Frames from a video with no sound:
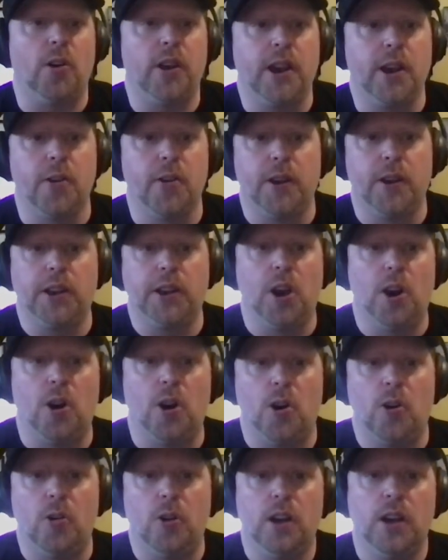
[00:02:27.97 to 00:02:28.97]
here we
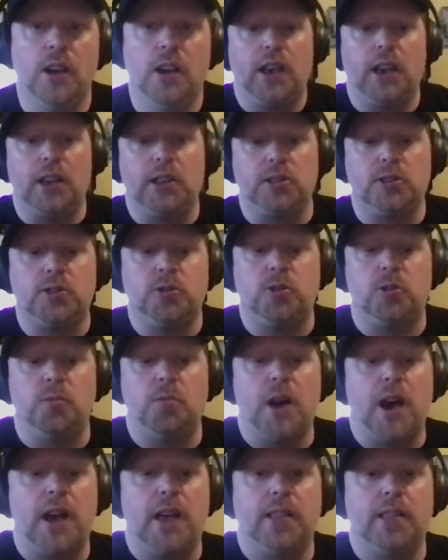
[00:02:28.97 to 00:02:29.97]
go into
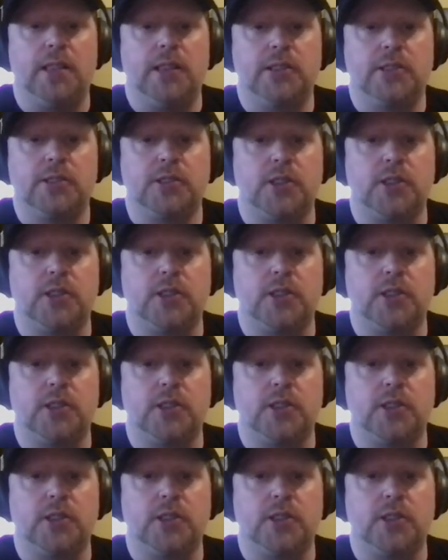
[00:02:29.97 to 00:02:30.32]
my list.